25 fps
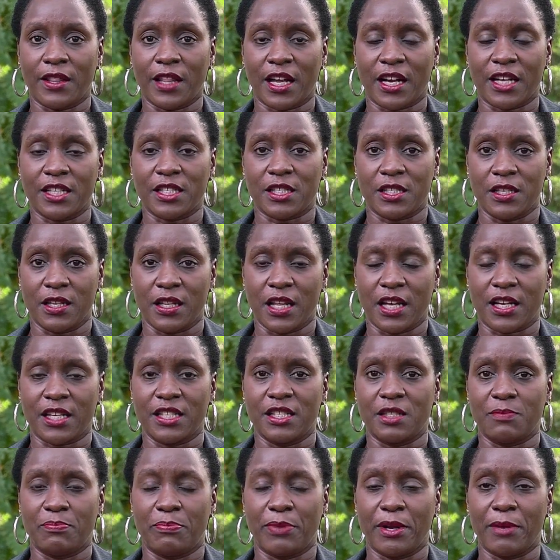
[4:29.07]
that
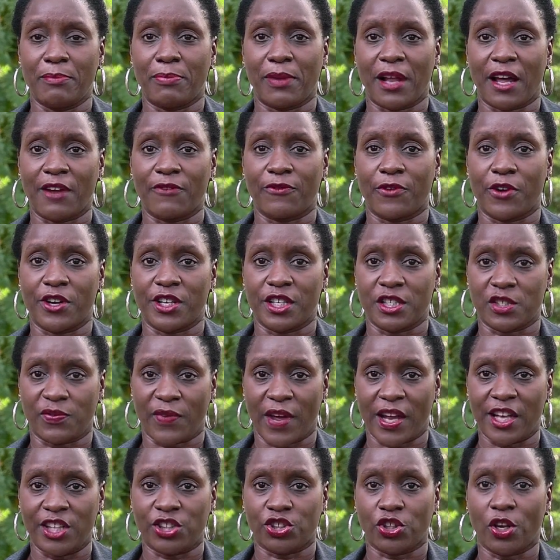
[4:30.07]
has been planned for it is
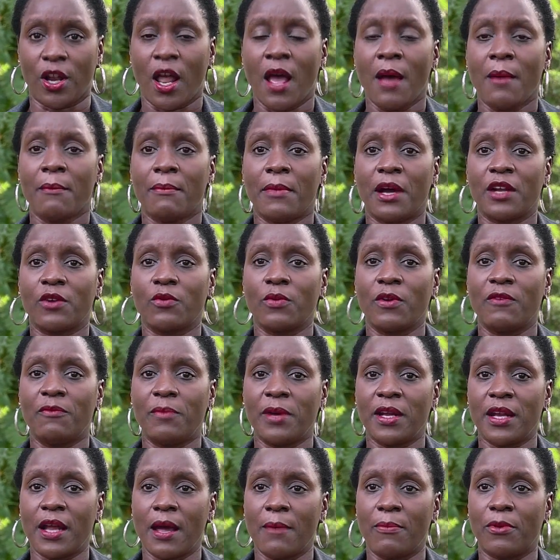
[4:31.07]
fairly short, but we've
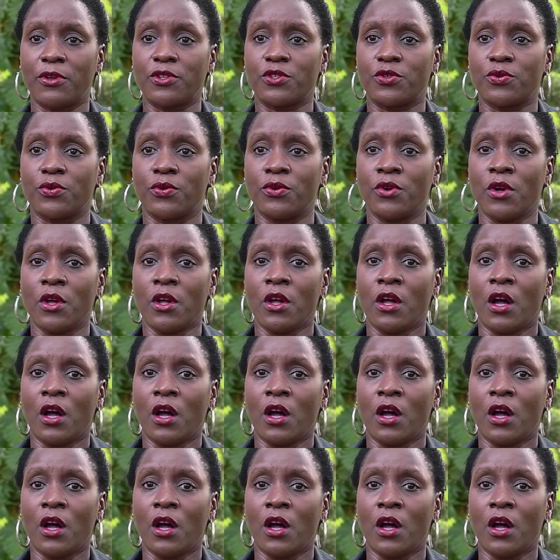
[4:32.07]
been able to